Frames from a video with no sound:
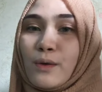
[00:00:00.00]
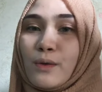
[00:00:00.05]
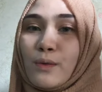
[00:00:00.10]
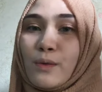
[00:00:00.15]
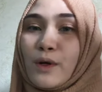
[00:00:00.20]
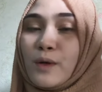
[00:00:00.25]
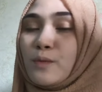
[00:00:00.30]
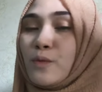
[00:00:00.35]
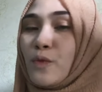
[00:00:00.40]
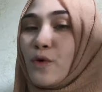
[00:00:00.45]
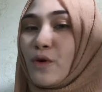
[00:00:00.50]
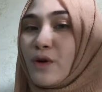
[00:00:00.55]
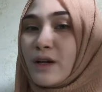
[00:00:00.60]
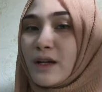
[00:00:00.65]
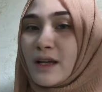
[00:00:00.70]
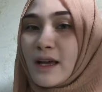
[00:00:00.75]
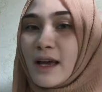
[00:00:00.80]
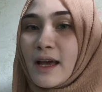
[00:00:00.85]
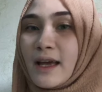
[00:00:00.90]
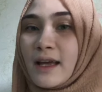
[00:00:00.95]
One more
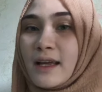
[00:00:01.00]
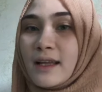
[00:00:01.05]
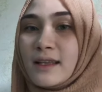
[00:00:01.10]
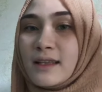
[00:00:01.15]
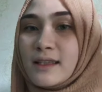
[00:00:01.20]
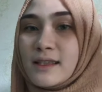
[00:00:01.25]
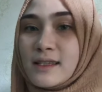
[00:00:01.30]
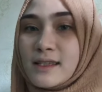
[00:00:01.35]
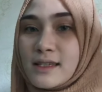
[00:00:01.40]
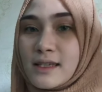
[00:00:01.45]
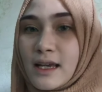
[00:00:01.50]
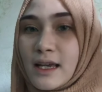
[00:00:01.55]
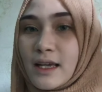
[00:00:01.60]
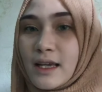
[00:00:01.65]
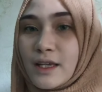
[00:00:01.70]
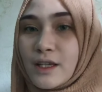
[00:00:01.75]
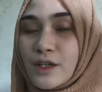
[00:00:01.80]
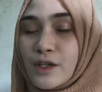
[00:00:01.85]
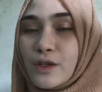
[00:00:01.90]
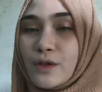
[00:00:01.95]
again,
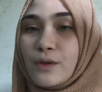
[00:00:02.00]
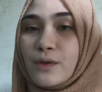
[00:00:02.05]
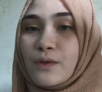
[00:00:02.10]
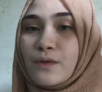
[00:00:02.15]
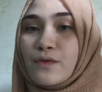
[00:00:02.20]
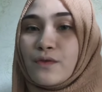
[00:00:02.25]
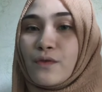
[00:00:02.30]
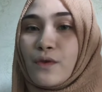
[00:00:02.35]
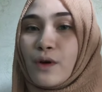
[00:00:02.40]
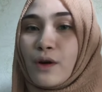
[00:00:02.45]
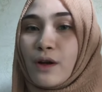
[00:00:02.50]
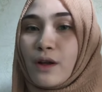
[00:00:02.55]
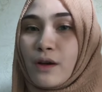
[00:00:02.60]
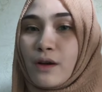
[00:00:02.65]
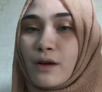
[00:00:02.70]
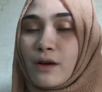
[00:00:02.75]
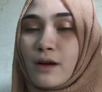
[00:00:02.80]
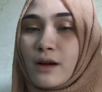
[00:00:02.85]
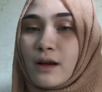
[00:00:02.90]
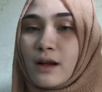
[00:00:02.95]
thank you for
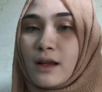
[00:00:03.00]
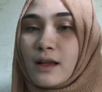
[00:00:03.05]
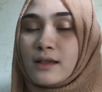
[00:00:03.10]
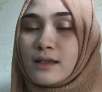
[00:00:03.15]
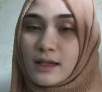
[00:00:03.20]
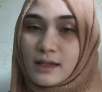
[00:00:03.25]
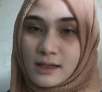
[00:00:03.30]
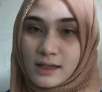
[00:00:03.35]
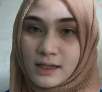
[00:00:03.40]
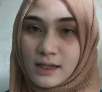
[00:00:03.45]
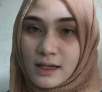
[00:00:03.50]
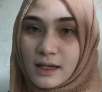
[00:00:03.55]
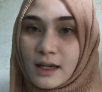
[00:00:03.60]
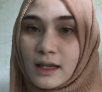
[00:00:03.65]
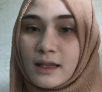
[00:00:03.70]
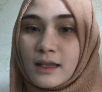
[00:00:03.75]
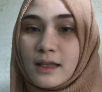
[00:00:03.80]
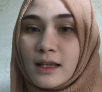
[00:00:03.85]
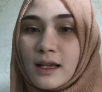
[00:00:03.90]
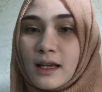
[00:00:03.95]
your
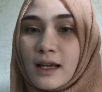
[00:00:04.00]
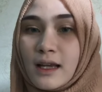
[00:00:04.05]
attention.